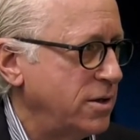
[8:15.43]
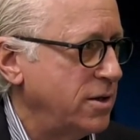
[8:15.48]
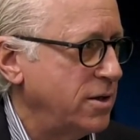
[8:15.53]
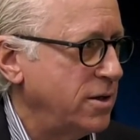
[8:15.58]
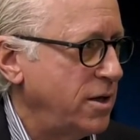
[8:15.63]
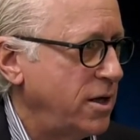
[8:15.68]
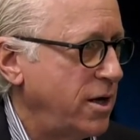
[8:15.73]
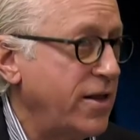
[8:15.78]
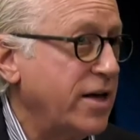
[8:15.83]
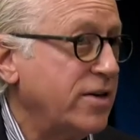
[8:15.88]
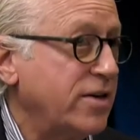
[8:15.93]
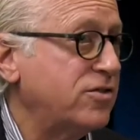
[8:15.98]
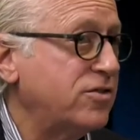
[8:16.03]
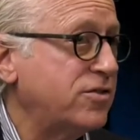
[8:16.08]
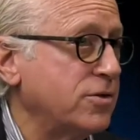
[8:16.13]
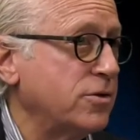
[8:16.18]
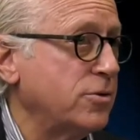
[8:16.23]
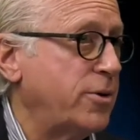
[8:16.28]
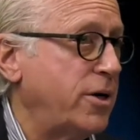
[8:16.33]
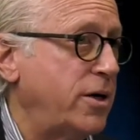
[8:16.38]
And that's
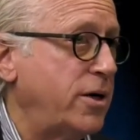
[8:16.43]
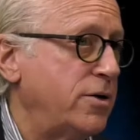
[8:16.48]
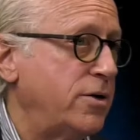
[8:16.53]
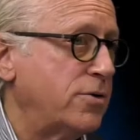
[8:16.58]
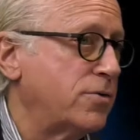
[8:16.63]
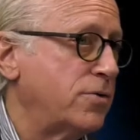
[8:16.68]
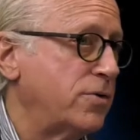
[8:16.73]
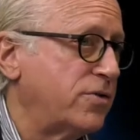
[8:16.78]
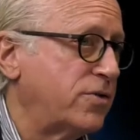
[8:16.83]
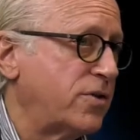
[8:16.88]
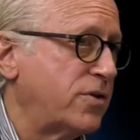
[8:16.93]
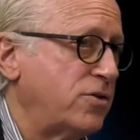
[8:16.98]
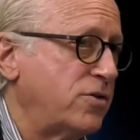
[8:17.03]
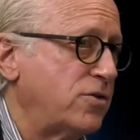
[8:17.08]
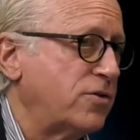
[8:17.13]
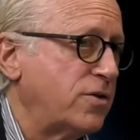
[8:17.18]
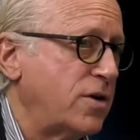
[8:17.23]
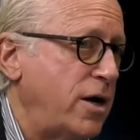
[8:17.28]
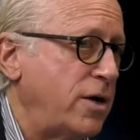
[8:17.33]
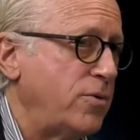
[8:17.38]
still my interest.
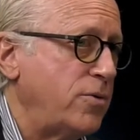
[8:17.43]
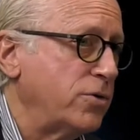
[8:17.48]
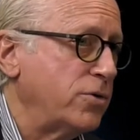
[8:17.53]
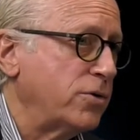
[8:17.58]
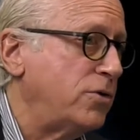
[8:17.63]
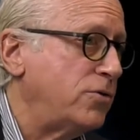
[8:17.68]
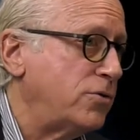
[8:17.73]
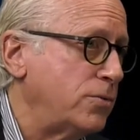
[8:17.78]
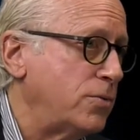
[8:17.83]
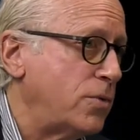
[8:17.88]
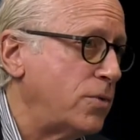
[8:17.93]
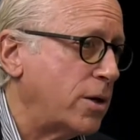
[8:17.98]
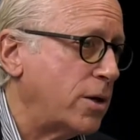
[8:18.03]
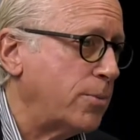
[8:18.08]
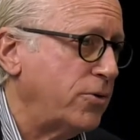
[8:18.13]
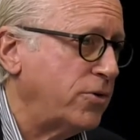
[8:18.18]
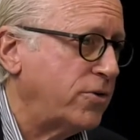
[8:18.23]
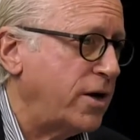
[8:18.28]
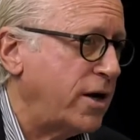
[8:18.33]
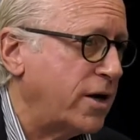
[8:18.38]
I really do want to
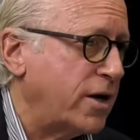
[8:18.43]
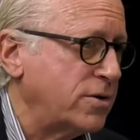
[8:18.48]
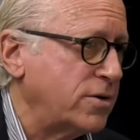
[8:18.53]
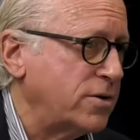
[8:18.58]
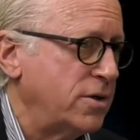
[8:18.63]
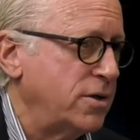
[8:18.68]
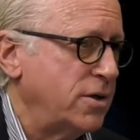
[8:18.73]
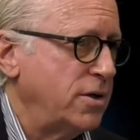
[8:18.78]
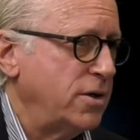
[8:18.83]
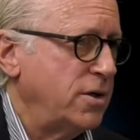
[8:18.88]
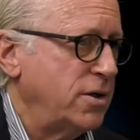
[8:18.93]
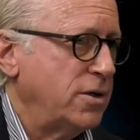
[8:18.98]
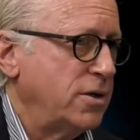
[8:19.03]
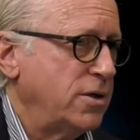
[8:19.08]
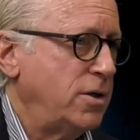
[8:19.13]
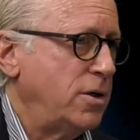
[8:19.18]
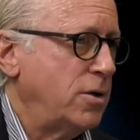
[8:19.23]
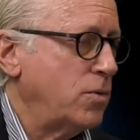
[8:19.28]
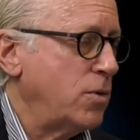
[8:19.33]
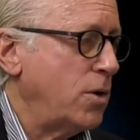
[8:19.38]
protect,
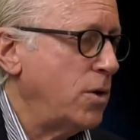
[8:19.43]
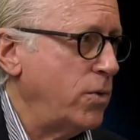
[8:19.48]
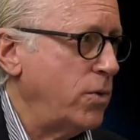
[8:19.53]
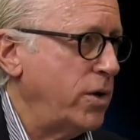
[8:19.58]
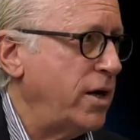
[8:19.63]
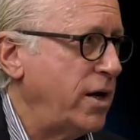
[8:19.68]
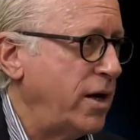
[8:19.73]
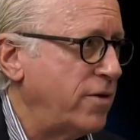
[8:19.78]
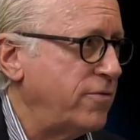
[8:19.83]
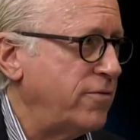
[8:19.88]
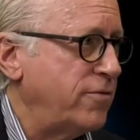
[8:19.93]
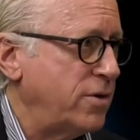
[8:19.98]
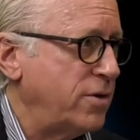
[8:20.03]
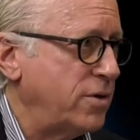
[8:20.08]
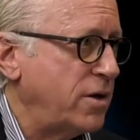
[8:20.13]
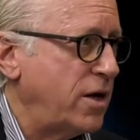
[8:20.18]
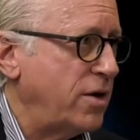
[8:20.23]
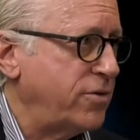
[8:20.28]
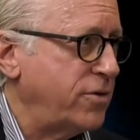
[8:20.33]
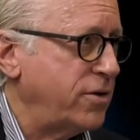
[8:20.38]
what we have
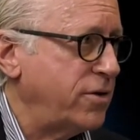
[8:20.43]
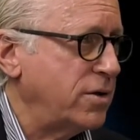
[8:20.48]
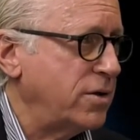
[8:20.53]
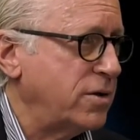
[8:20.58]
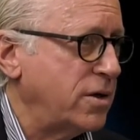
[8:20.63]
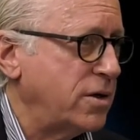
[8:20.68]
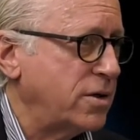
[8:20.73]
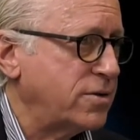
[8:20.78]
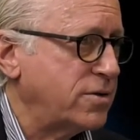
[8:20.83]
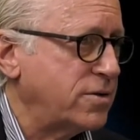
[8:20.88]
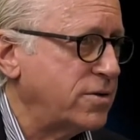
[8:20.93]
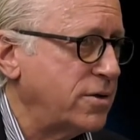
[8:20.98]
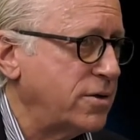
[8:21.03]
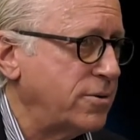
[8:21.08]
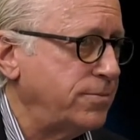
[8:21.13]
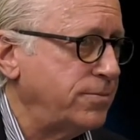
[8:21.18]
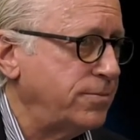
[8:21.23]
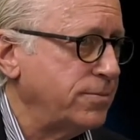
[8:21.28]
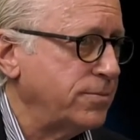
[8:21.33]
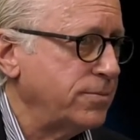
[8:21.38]
here. I think that,
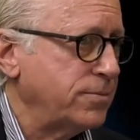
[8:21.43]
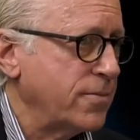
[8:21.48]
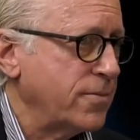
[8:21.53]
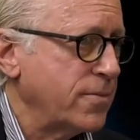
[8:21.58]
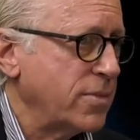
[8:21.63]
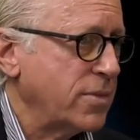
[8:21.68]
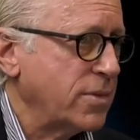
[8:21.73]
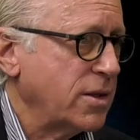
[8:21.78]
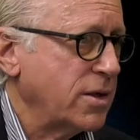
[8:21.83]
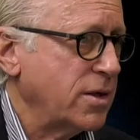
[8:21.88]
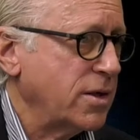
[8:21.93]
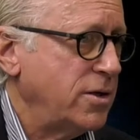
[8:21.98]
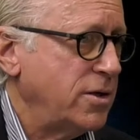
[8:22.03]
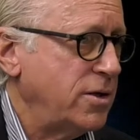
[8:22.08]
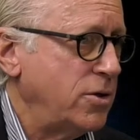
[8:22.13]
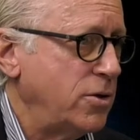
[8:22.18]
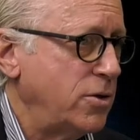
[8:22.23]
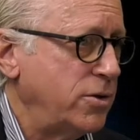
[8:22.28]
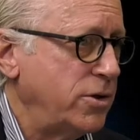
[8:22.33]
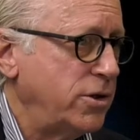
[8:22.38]

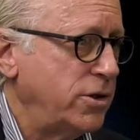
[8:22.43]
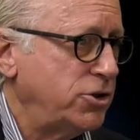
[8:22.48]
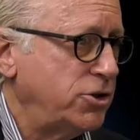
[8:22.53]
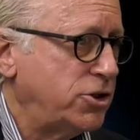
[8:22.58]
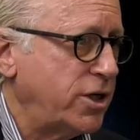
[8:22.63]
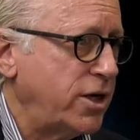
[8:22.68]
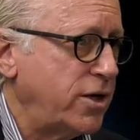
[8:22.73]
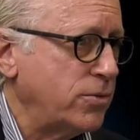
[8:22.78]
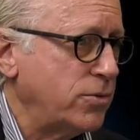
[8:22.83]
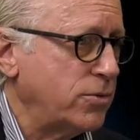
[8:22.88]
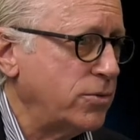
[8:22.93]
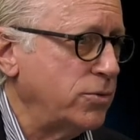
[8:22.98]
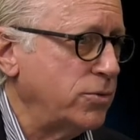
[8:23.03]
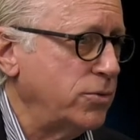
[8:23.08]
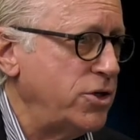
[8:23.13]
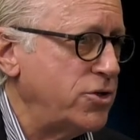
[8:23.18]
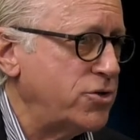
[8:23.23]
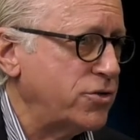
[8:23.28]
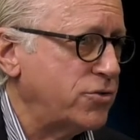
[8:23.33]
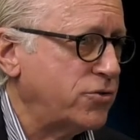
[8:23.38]
in general,
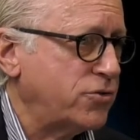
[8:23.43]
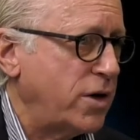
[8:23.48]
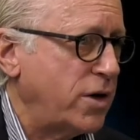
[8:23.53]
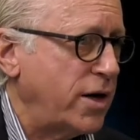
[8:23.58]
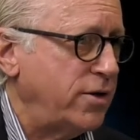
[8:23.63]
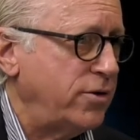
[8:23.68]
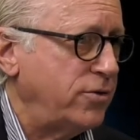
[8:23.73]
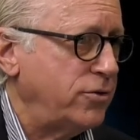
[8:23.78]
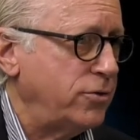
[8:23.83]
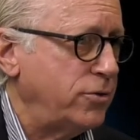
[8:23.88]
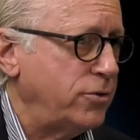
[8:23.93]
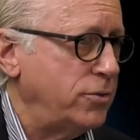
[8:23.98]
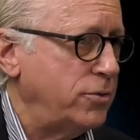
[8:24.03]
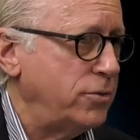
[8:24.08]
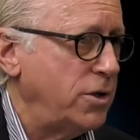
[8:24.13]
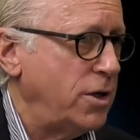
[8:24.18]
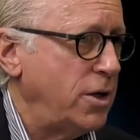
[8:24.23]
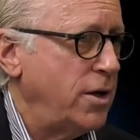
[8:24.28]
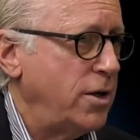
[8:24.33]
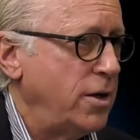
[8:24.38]
we should try to
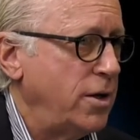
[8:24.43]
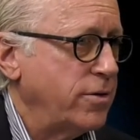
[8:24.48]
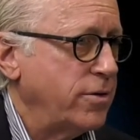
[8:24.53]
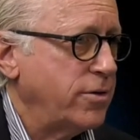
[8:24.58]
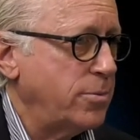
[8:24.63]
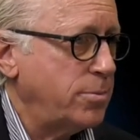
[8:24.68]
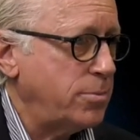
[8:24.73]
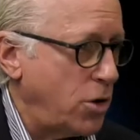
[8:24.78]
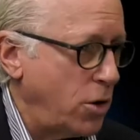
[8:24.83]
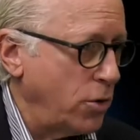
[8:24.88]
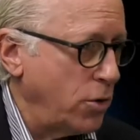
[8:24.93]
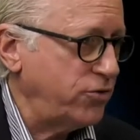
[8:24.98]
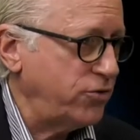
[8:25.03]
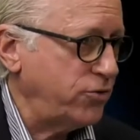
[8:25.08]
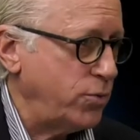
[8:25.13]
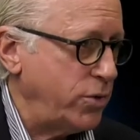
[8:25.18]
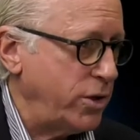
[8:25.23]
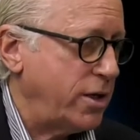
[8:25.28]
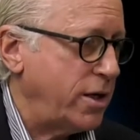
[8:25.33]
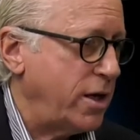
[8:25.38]
do the
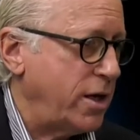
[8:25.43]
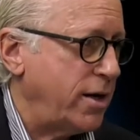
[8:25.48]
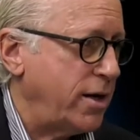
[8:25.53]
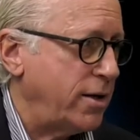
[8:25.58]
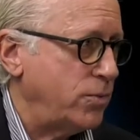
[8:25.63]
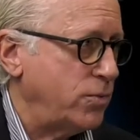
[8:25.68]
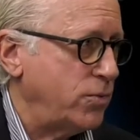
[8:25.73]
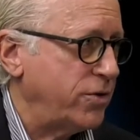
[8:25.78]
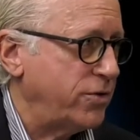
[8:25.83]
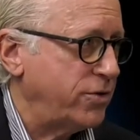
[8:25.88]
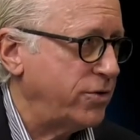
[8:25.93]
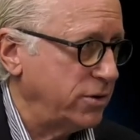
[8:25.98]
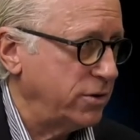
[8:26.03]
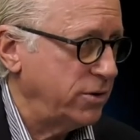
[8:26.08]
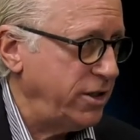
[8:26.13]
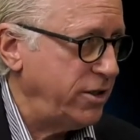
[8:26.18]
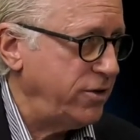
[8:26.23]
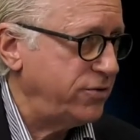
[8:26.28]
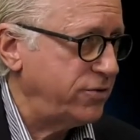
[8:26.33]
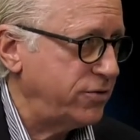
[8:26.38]
most we can with the
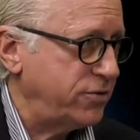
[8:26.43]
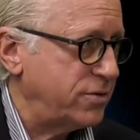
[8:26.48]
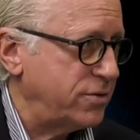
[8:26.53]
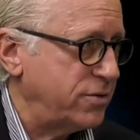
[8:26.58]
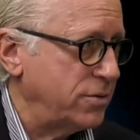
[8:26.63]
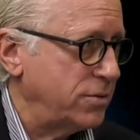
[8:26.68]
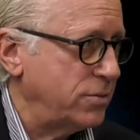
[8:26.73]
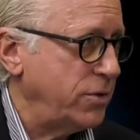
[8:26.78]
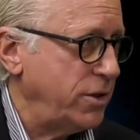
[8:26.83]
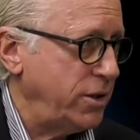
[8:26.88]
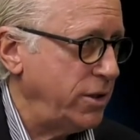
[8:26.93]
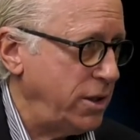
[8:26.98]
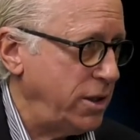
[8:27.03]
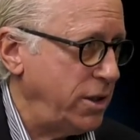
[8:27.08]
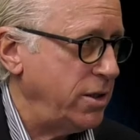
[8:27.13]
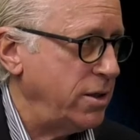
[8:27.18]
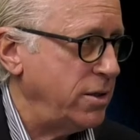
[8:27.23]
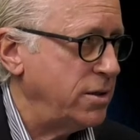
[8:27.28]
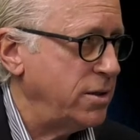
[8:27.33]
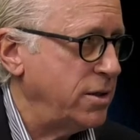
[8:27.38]
least we need.